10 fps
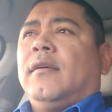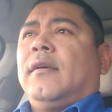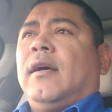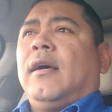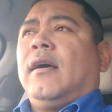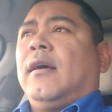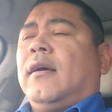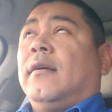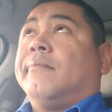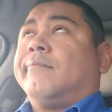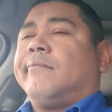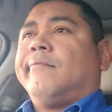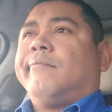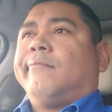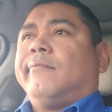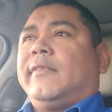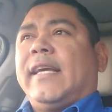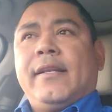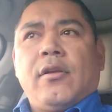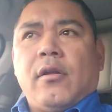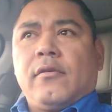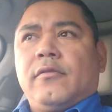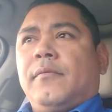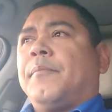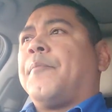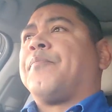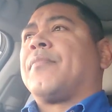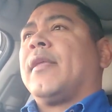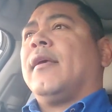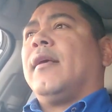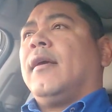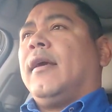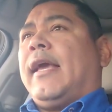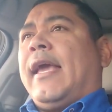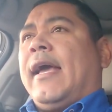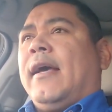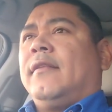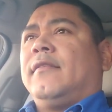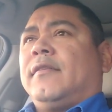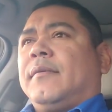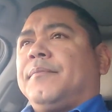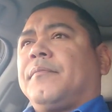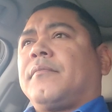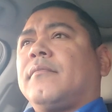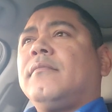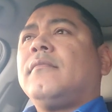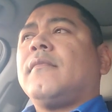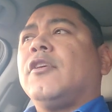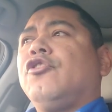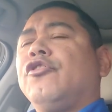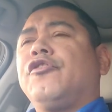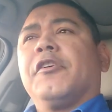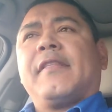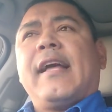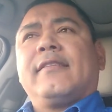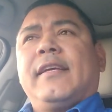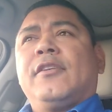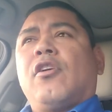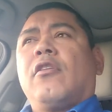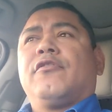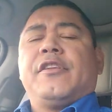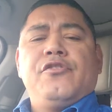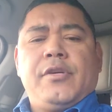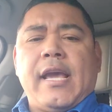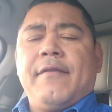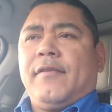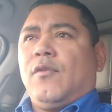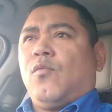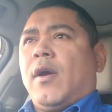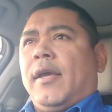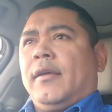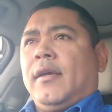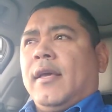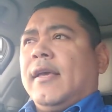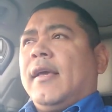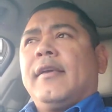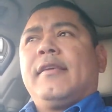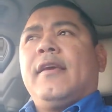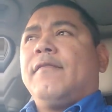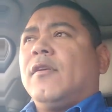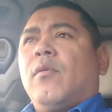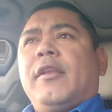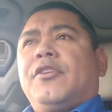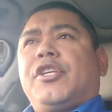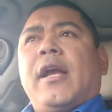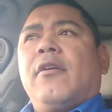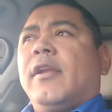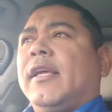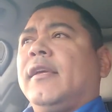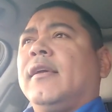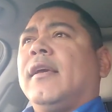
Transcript: $10, and you took that $10 and you gave it away. Give it away to charity.